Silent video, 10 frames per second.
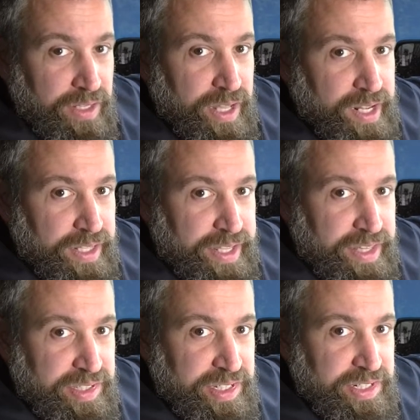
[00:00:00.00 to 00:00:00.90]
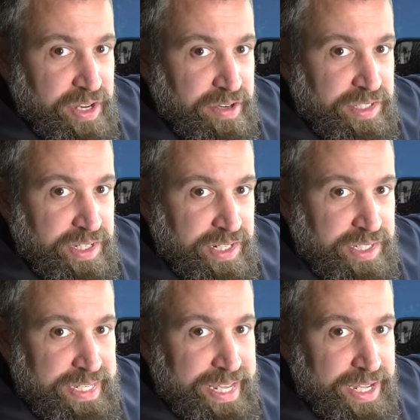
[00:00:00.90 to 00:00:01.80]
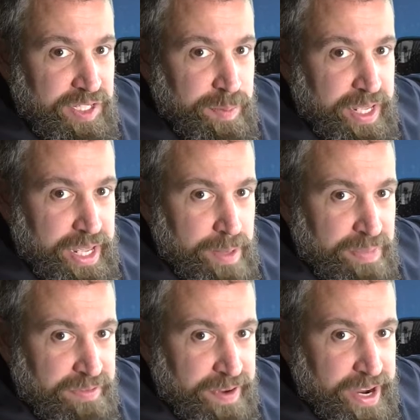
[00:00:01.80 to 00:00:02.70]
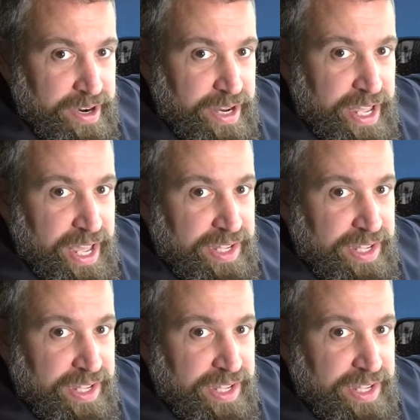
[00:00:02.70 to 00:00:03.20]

Luckily, the 606 DSP amplifier